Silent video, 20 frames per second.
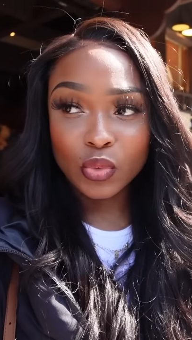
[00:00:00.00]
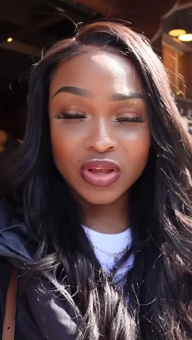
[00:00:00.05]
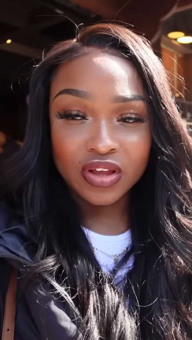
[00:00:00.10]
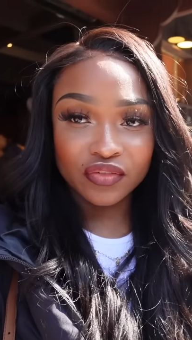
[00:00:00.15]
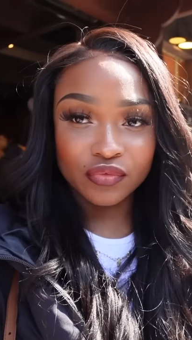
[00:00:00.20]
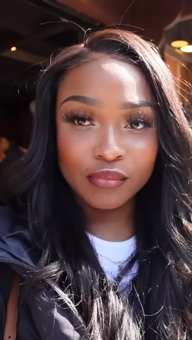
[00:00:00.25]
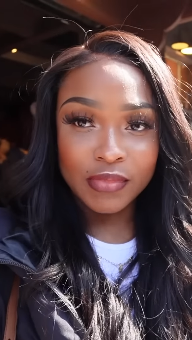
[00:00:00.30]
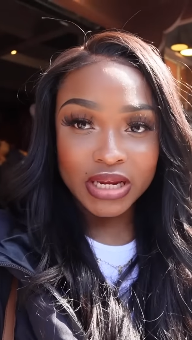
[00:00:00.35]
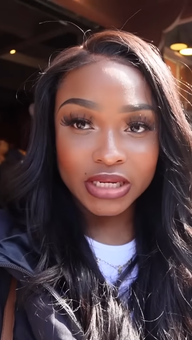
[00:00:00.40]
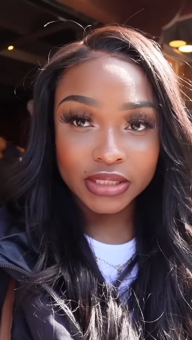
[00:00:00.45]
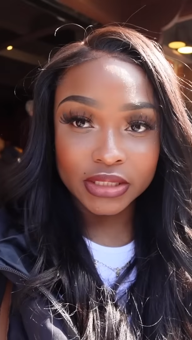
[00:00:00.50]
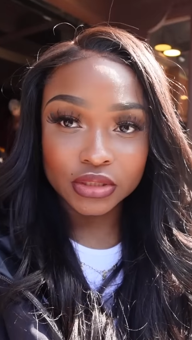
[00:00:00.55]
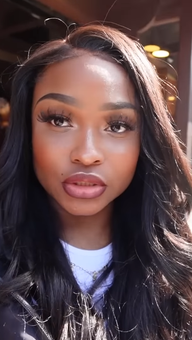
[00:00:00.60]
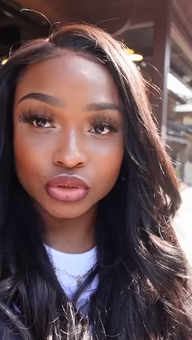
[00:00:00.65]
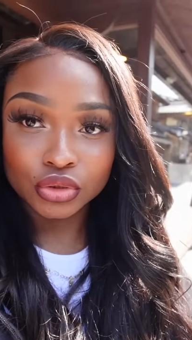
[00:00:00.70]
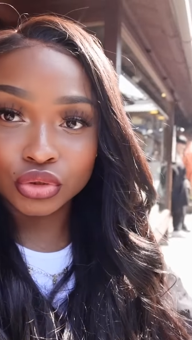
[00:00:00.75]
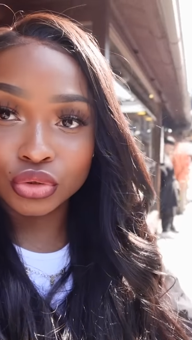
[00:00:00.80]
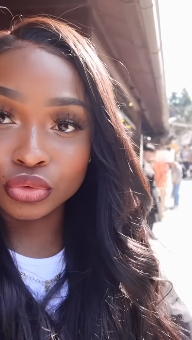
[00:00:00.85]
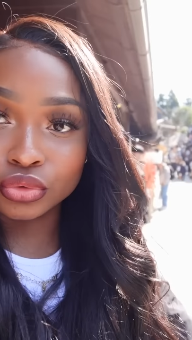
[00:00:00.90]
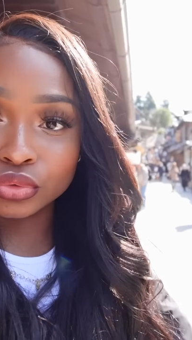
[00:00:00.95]
we have made it
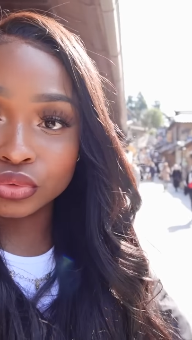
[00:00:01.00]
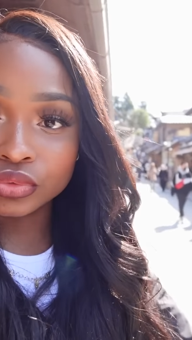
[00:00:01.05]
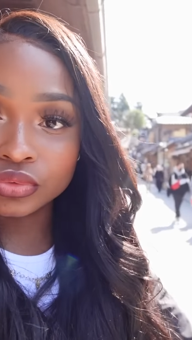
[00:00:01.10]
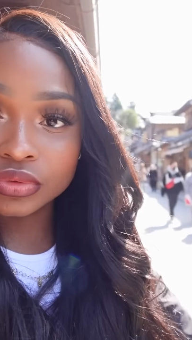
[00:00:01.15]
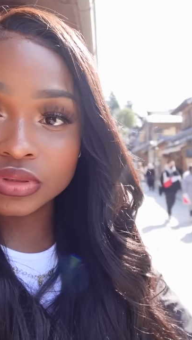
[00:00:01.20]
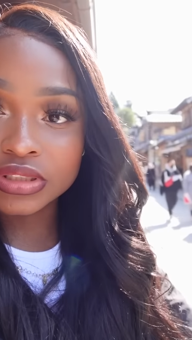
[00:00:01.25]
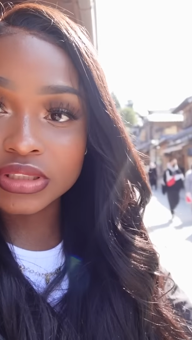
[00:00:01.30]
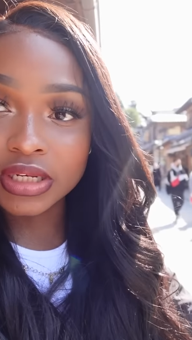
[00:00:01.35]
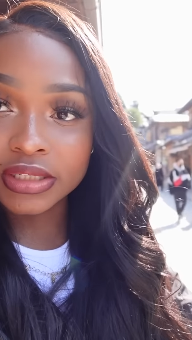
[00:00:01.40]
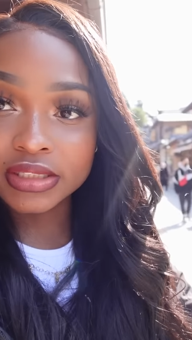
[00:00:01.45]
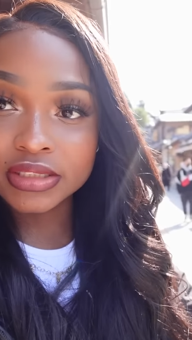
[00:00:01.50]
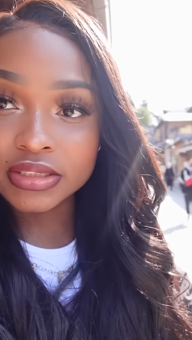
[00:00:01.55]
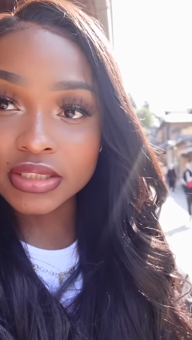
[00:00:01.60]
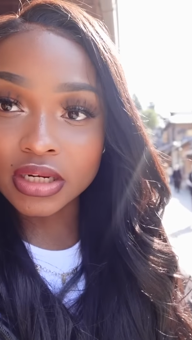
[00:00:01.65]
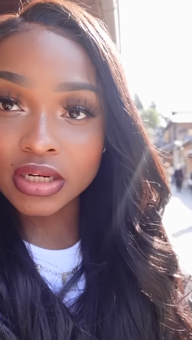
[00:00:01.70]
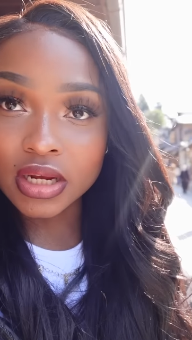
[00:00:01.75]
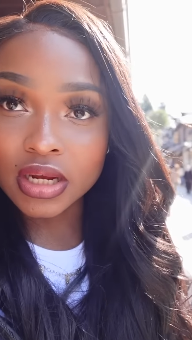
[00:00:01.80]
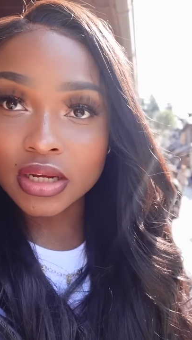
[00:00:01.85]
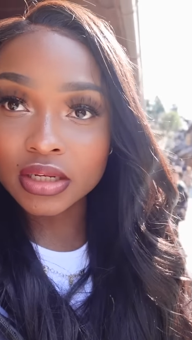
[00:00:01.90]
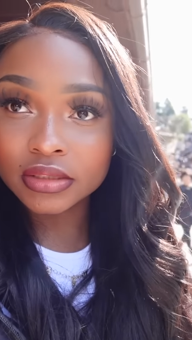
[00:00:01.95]
to
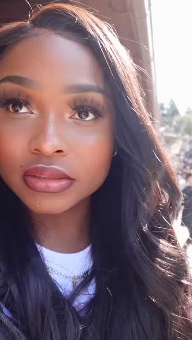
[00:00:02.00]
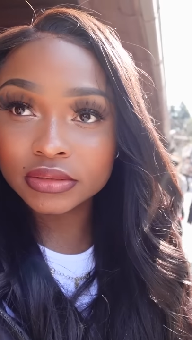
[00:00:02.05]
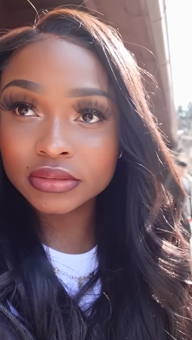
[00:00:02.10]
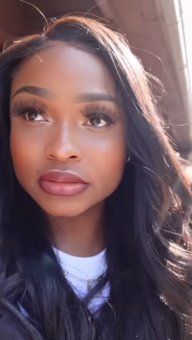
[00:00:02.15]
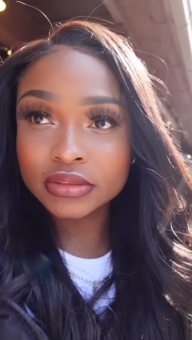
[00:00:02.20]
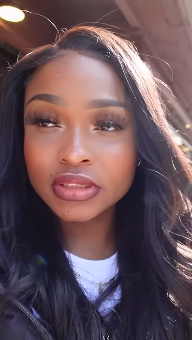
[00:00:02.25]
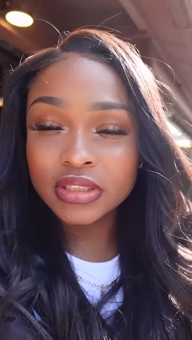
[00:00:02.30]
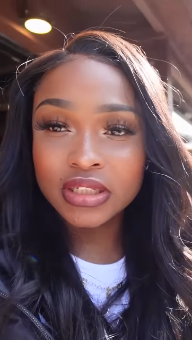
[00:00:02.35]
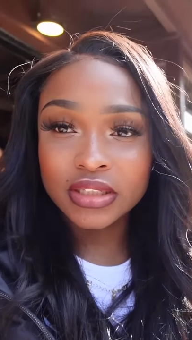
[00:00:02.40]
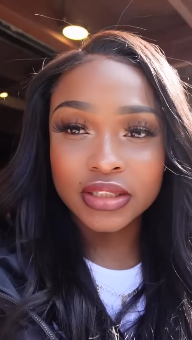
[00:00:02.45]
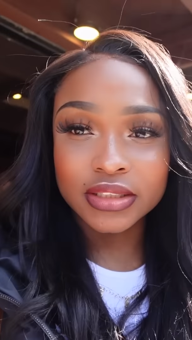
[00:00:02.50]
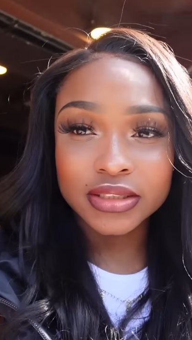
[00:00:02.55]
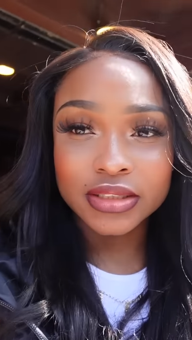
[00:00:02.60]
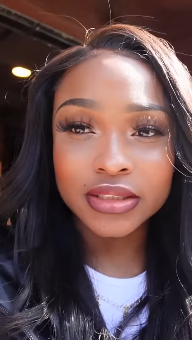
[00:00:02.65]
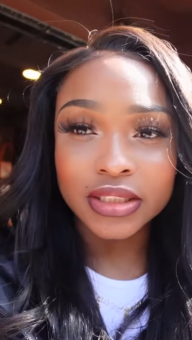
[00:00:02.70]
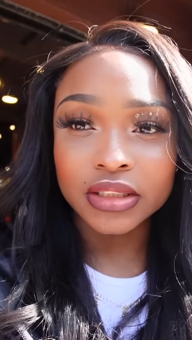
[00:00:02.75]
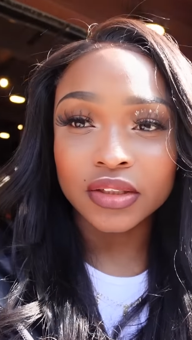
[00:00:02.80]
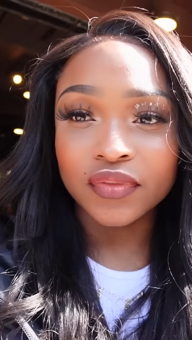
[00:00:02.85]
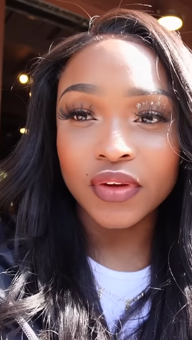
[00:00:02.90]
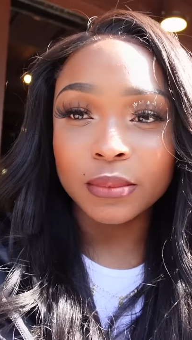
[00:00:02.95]
zaka This is
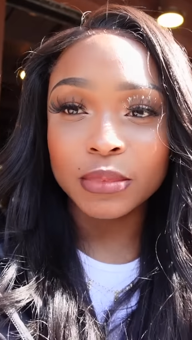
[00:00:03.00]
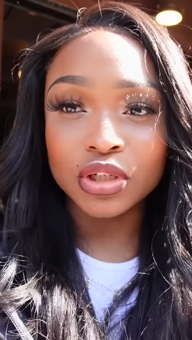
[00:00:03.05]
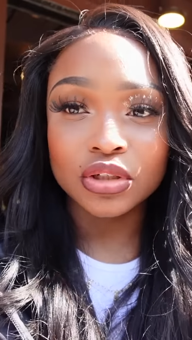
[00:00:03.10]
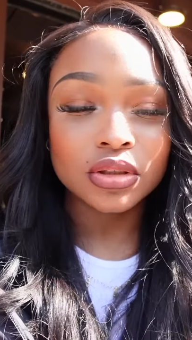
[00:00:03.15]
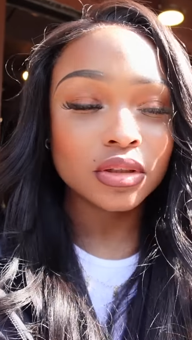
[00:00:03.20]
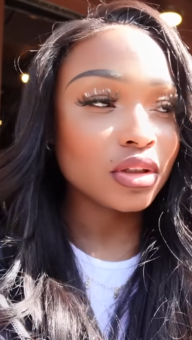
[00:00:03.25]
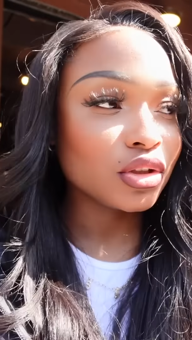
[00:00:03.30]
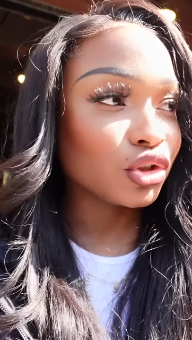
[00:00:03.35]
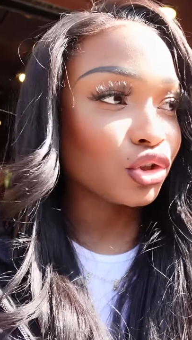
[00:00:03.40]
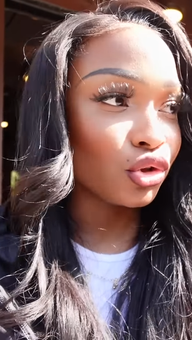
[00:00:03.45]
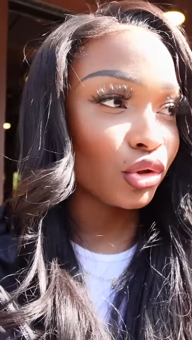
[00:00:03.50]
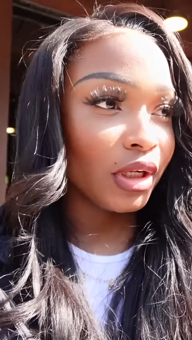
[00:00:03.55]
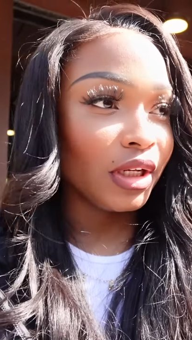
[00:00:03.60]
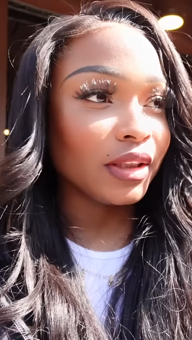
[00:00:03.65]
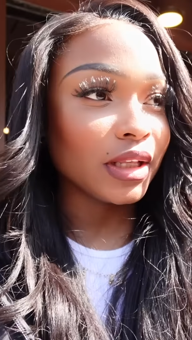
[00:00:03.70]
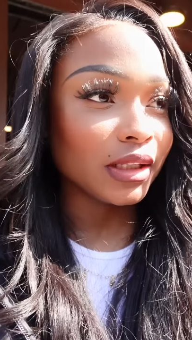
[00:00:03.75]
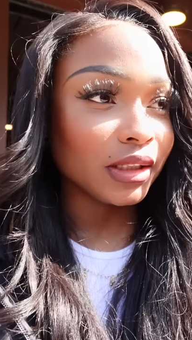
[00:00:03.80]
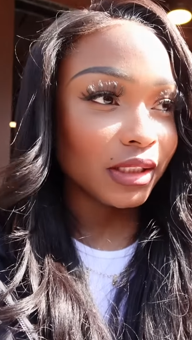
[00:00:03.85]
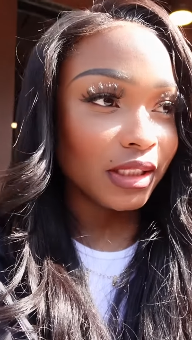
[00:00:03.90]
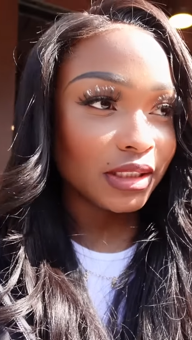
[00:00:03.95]
like the famous street
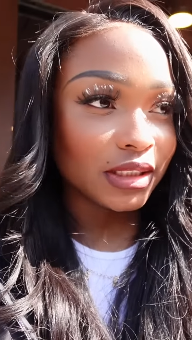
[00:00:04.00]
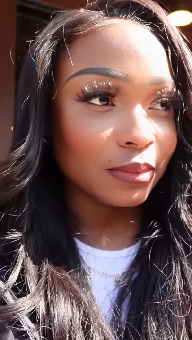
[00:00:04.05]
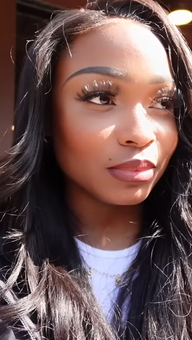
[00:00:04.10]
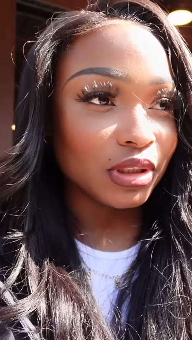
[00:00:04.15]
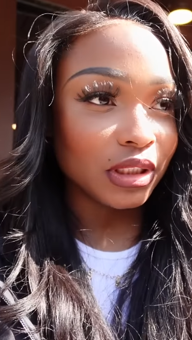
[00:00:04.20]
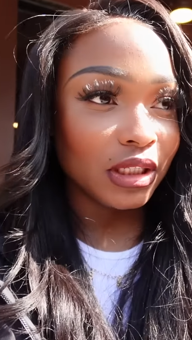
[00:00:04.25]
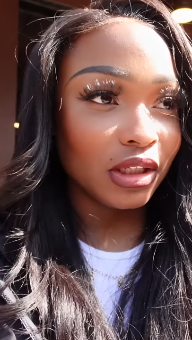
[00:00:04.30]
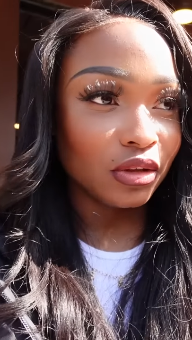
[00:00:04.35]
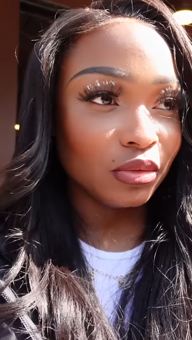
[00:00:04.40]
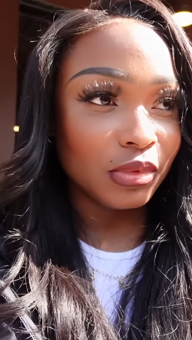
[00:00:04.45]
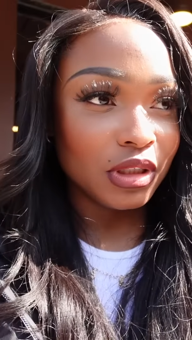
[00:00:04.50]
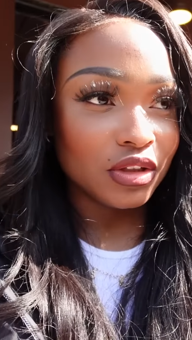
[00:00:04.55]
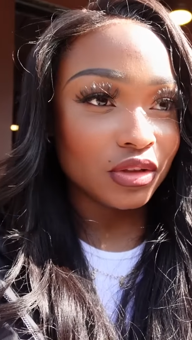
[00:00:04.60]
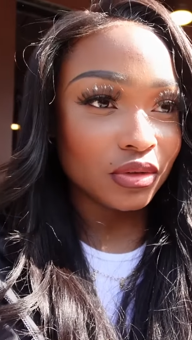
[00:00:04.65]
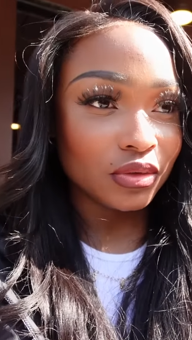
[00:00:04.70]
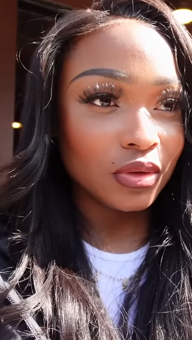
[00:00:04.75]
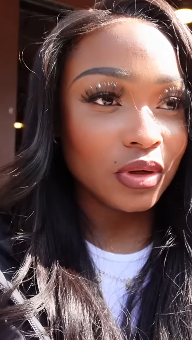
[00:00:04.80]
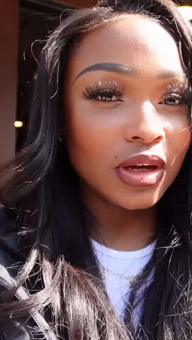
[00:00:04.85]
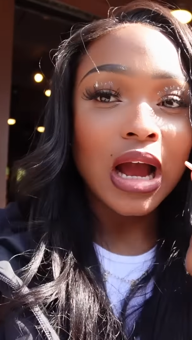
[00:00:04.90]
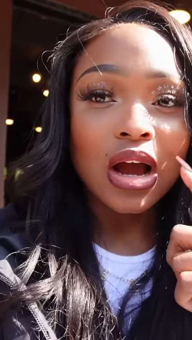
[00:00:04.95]
that leads up to
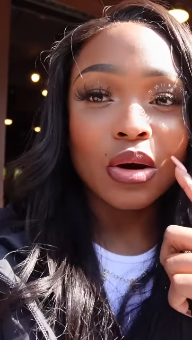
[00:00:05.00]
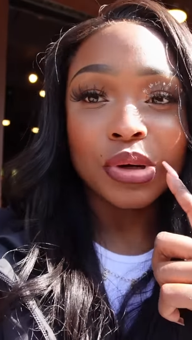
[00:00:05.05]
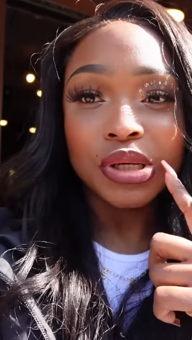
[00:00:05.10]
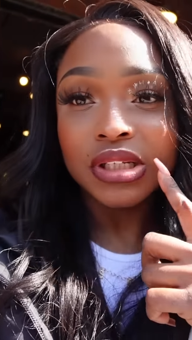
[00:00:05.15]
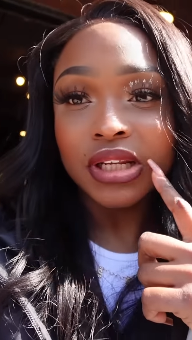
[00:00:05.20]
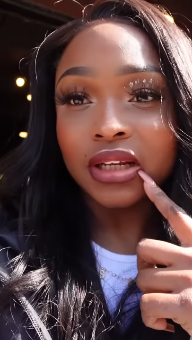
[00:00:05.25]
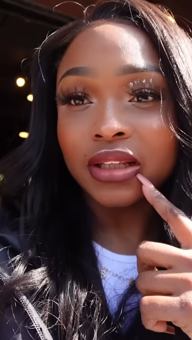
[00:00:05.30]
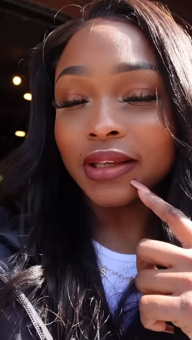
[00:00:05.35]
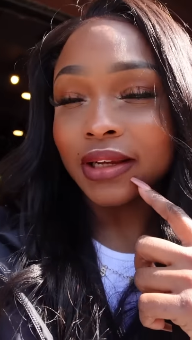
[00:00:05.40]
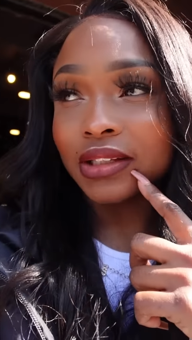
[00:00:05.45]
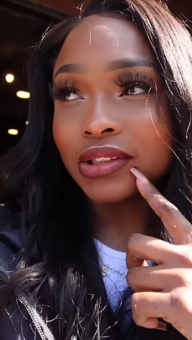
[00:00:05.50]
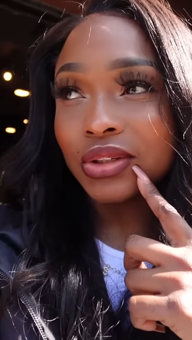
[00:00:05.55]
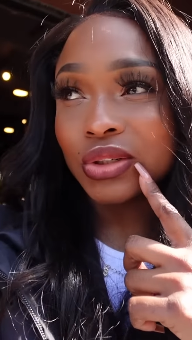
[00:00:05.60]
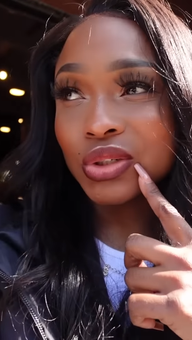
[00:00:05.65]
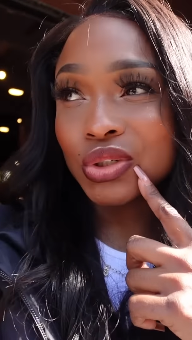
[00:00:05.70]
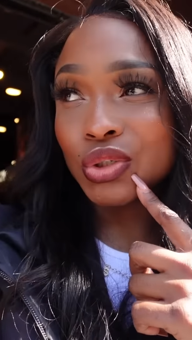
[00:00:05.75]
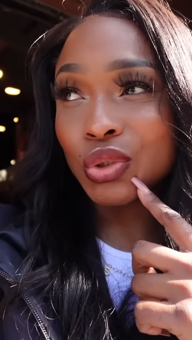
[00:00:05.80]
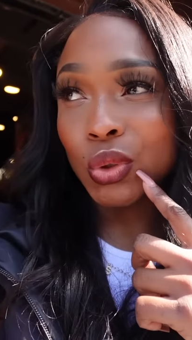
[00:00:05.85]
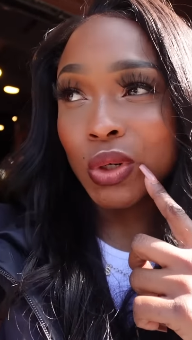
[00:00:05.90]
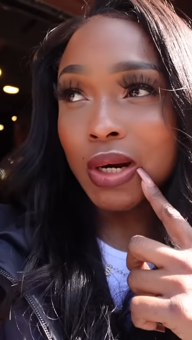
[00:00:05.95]
Kiyomizu. I always take like a little
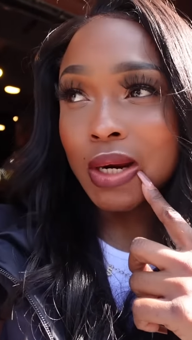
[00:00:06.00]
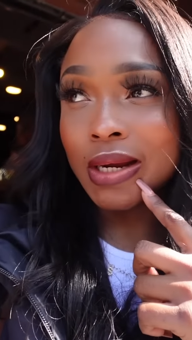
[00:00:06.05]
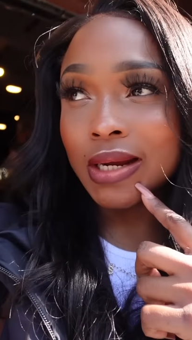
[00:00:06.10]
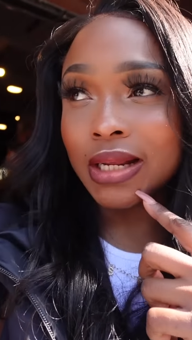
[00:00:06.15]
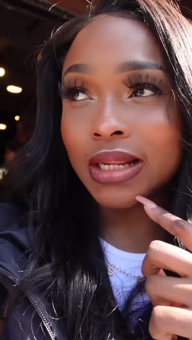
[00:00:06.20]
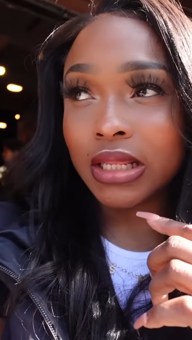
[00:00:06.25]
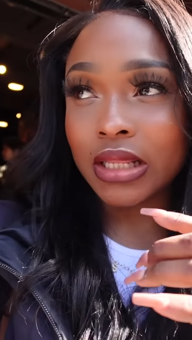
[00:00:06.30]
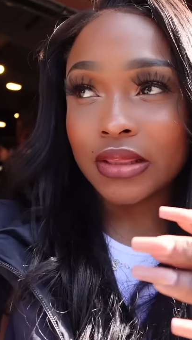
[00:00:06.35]
shortcut.